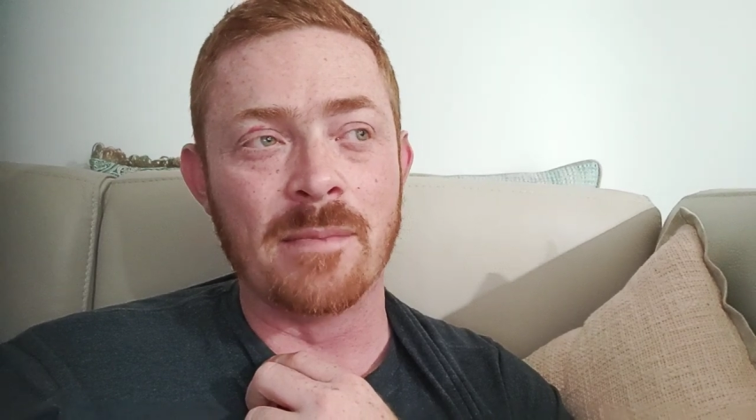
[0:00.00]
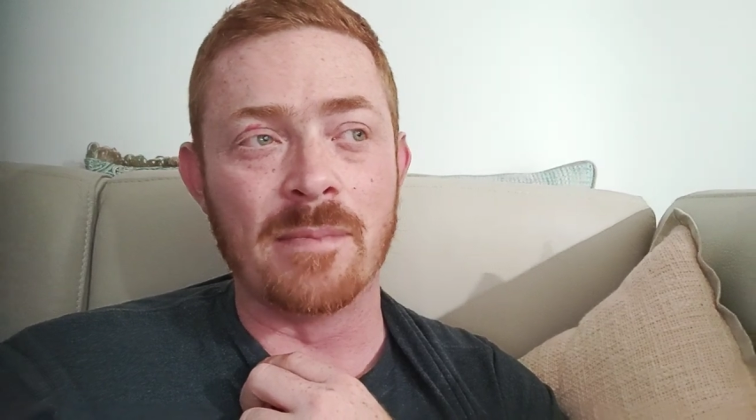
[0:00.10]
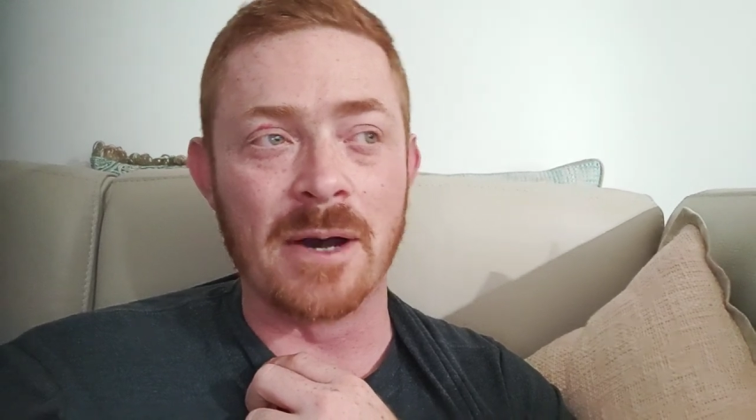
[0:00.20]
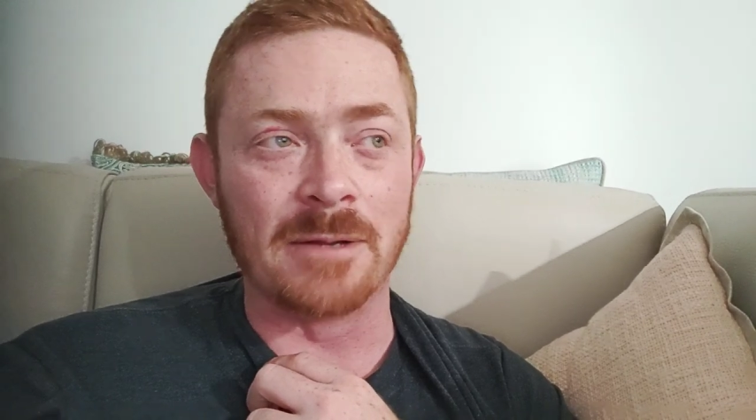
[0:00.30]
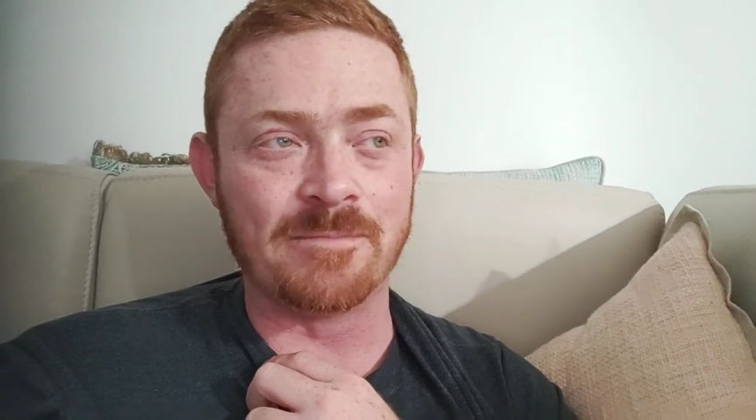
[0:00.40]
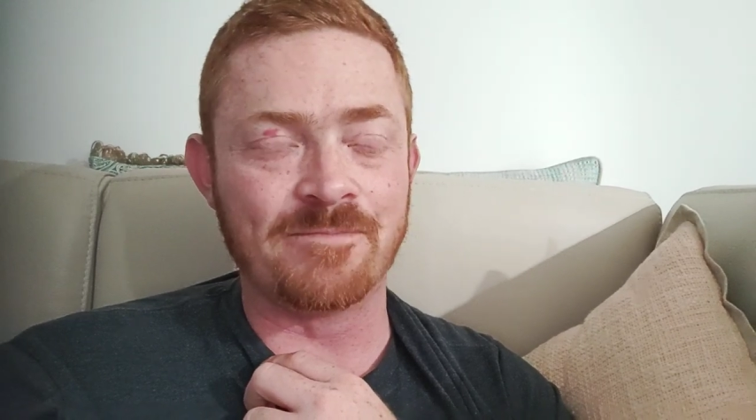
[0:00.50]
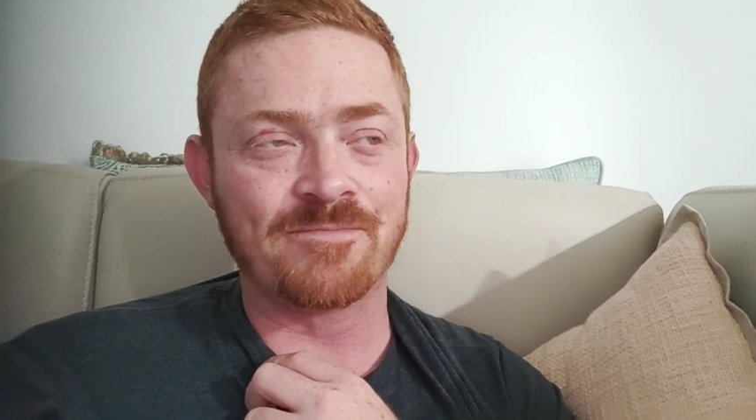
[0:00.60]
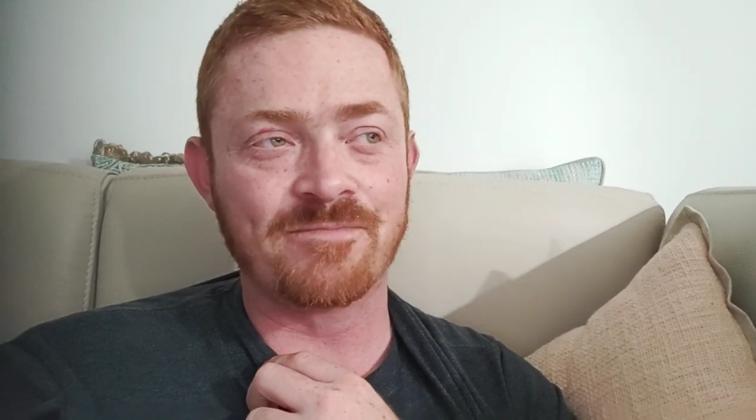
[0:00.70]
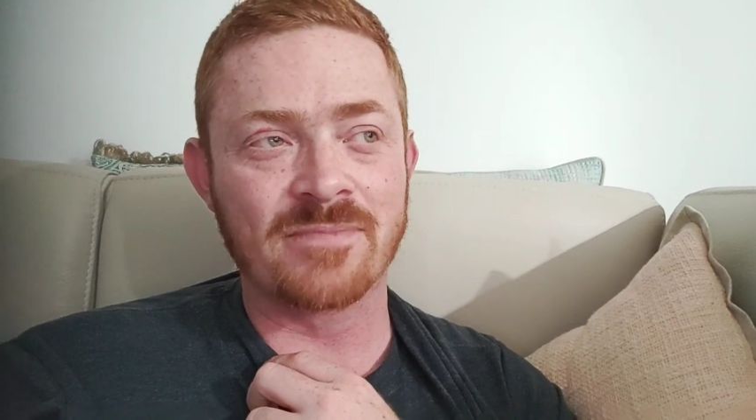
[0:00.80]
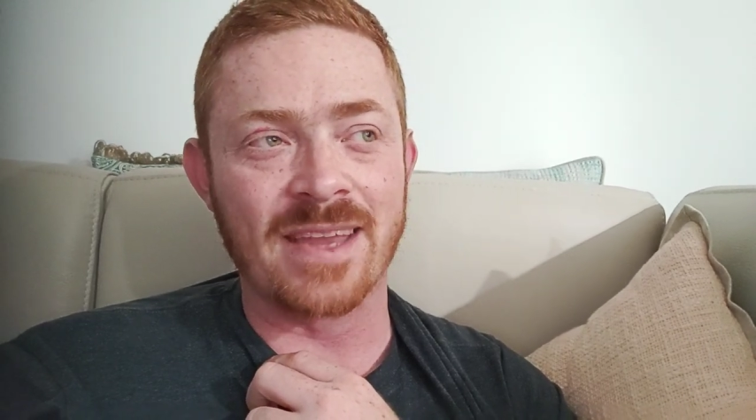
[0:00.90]
But
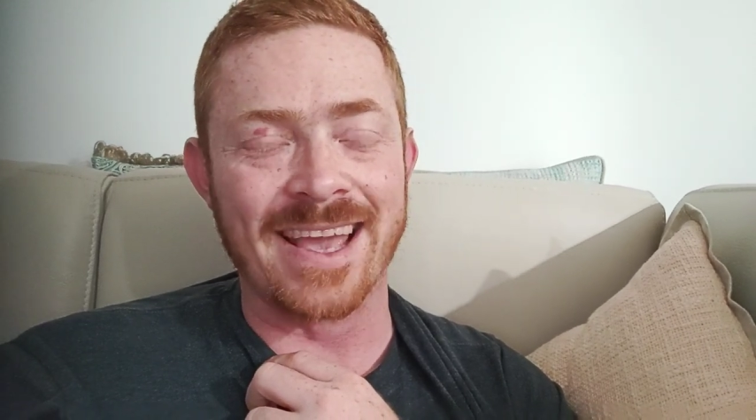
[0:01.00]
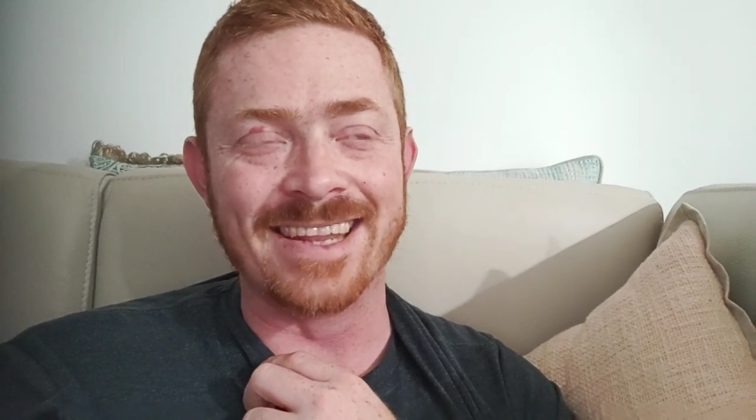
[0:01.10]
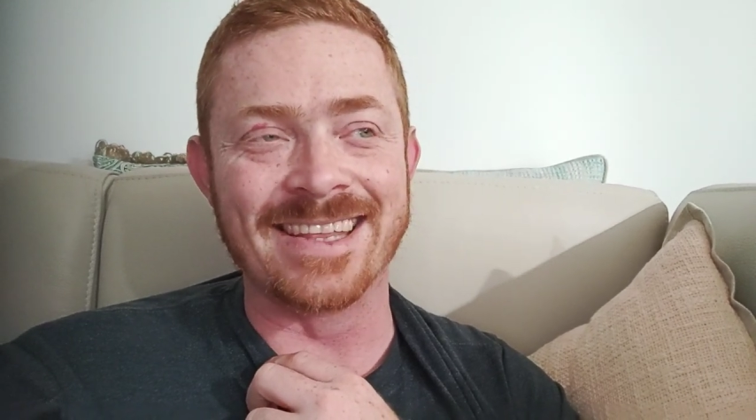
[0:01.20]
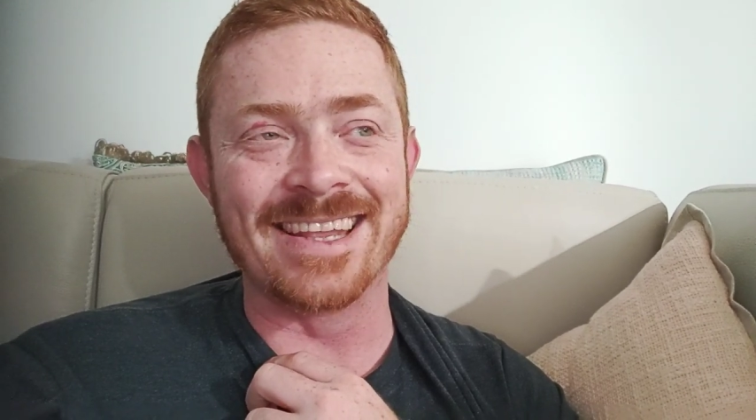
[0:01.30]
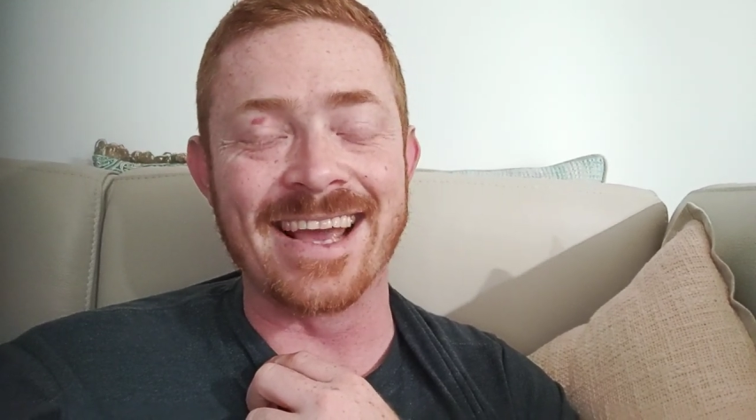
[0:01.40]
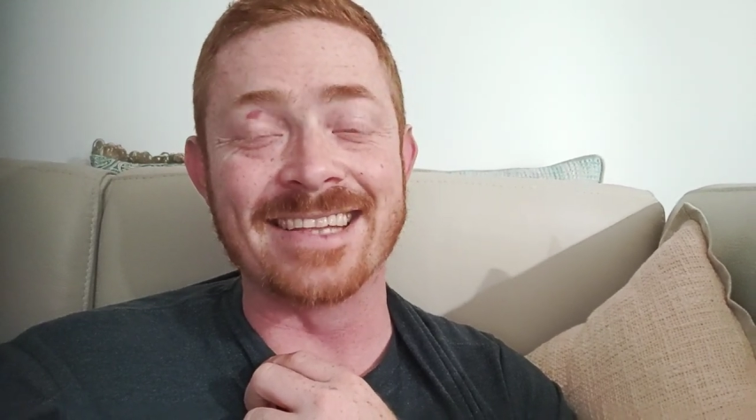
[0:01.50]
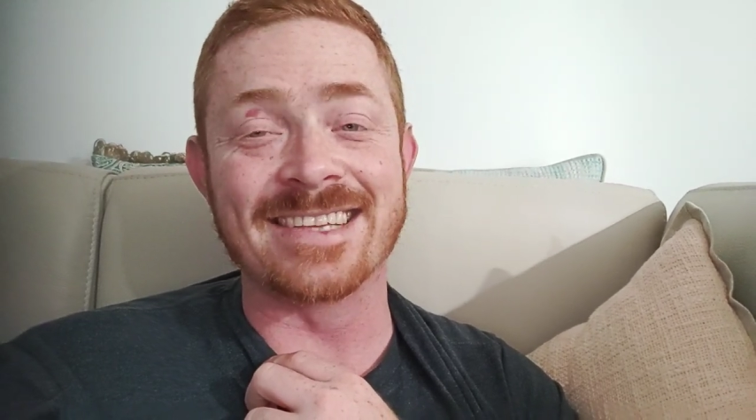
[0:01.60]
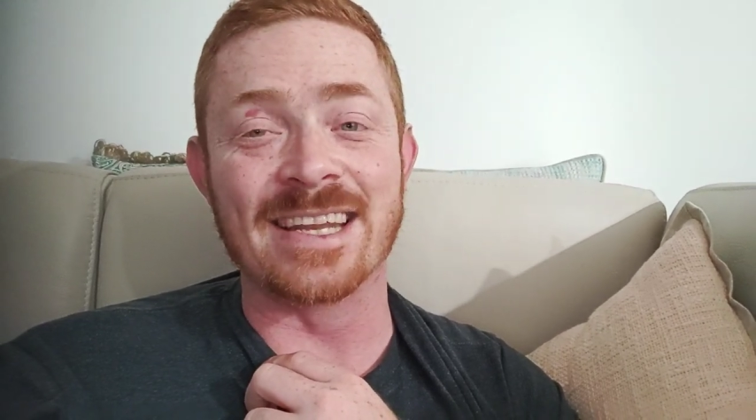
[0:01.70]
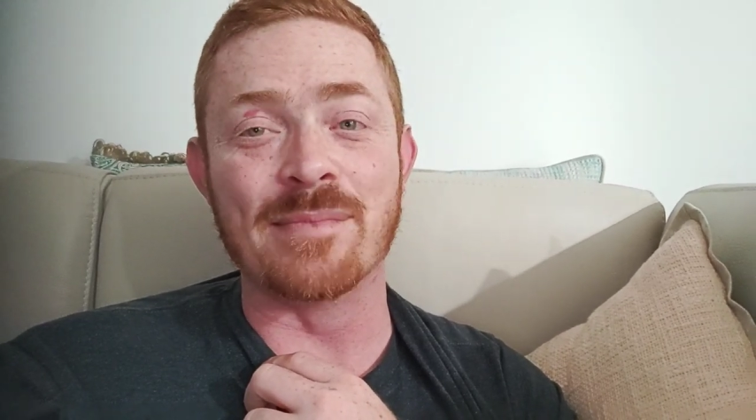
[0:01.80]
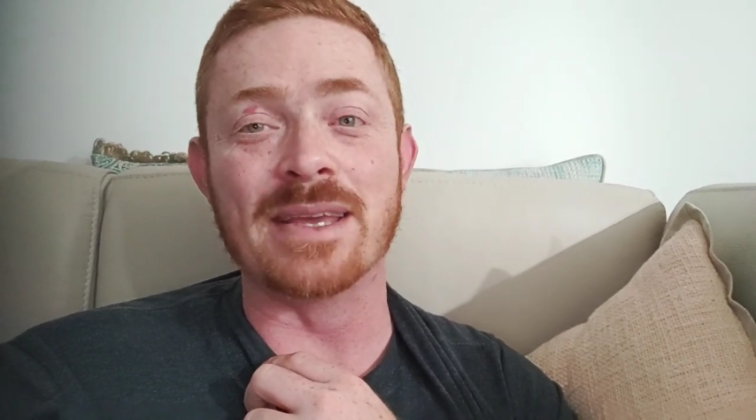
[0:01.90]
end of the day, it's
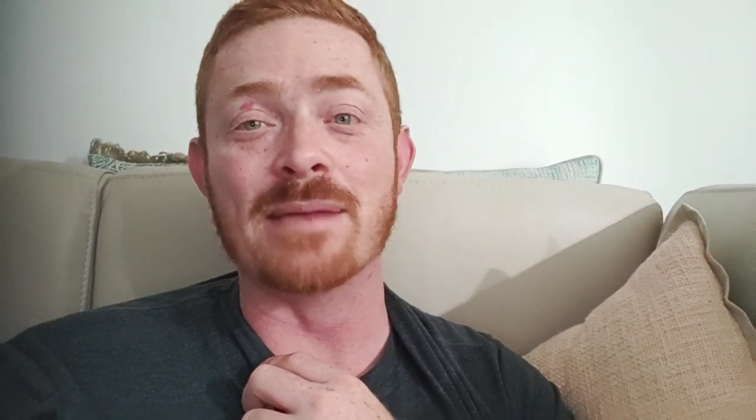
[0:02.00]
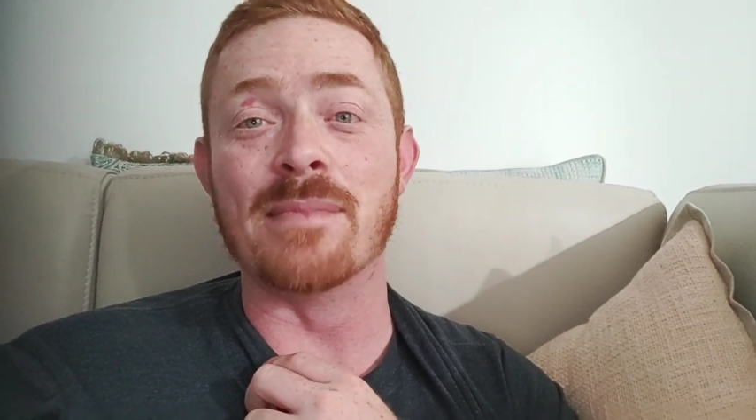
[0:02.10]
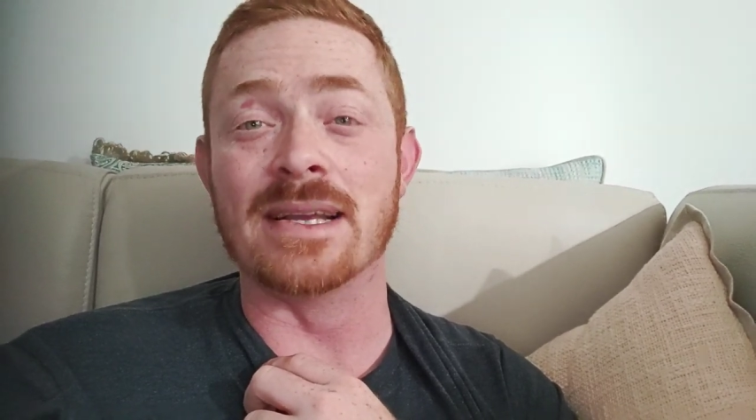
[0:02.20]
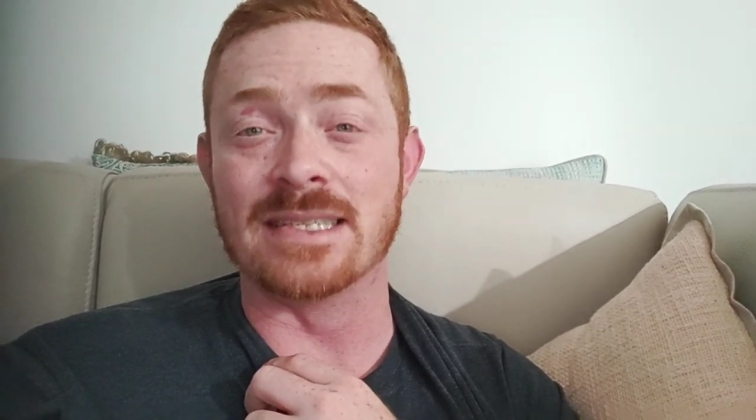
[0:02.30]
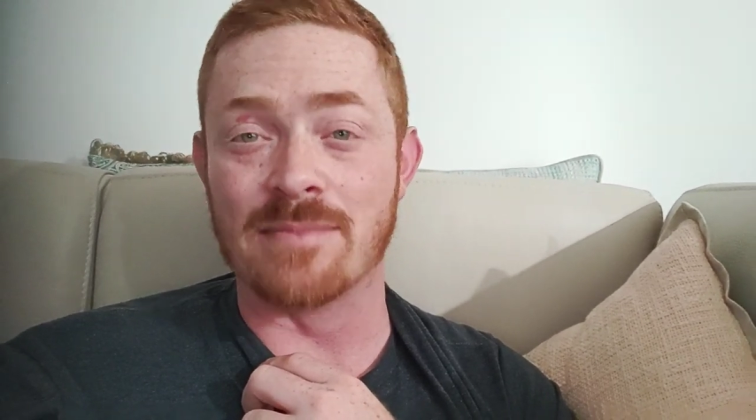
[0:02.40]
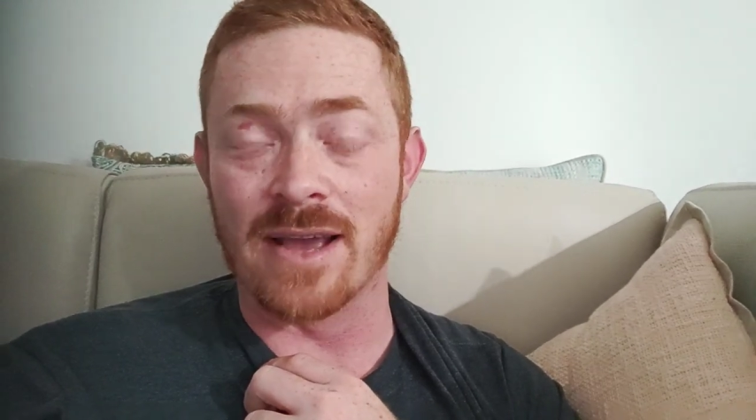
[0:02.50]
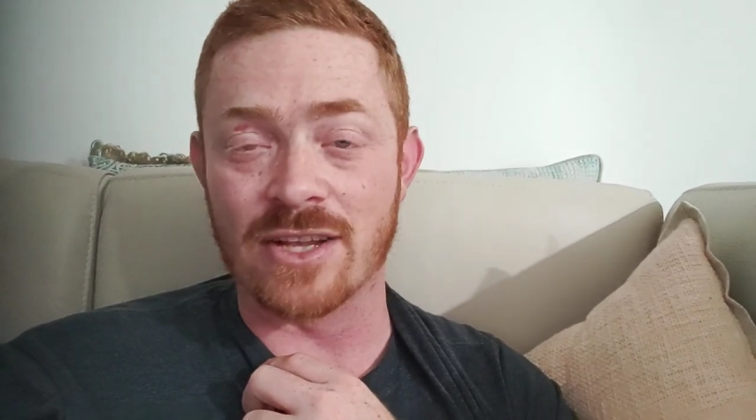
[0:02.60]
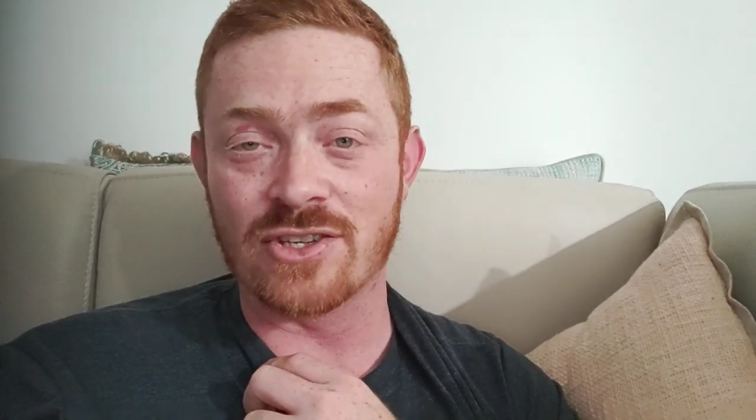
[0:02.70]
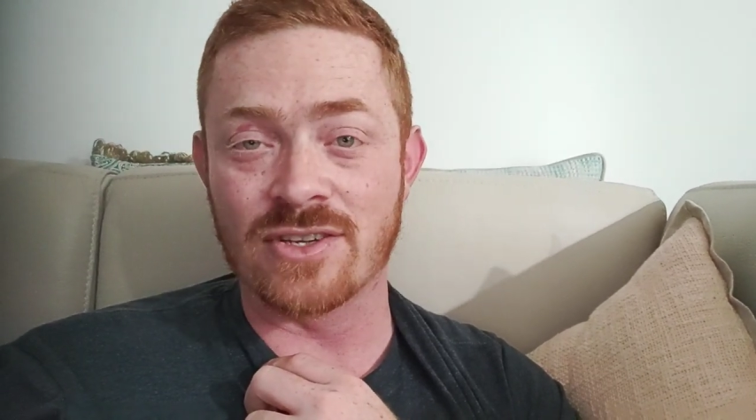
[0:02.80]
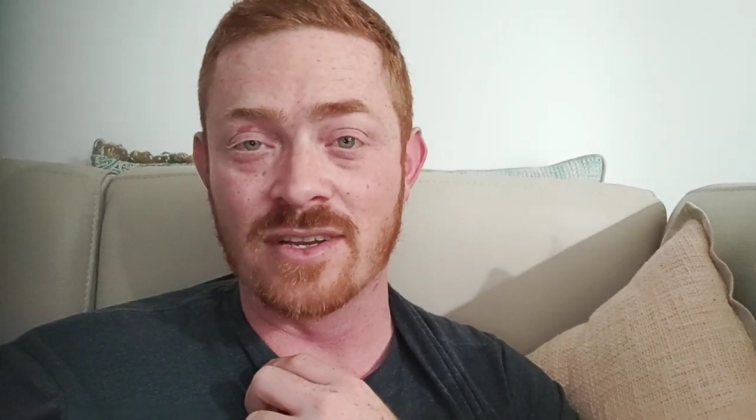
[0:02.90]
going to be an amazing
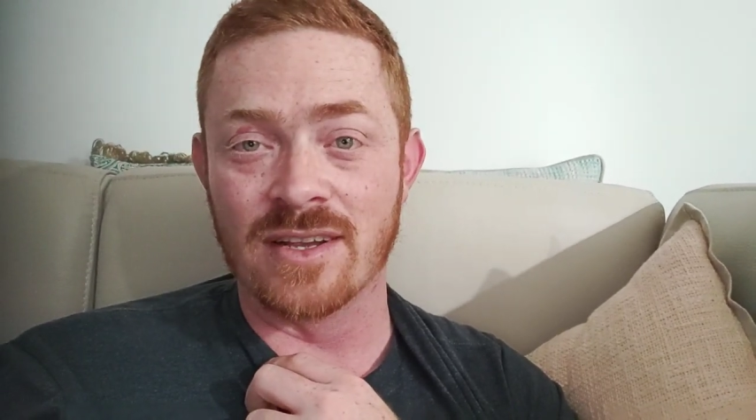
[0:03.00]
match.